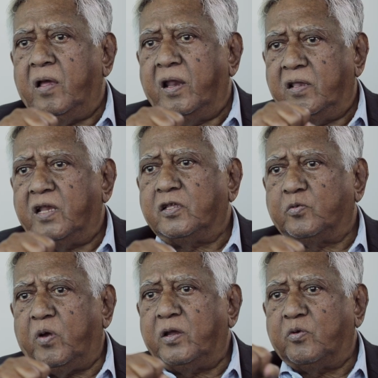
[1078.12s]
And that
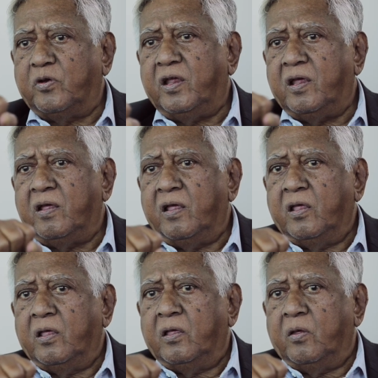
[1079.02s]
is why today
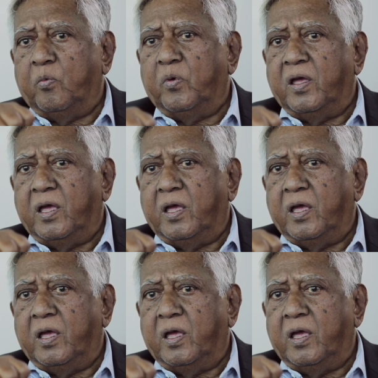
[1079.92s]
we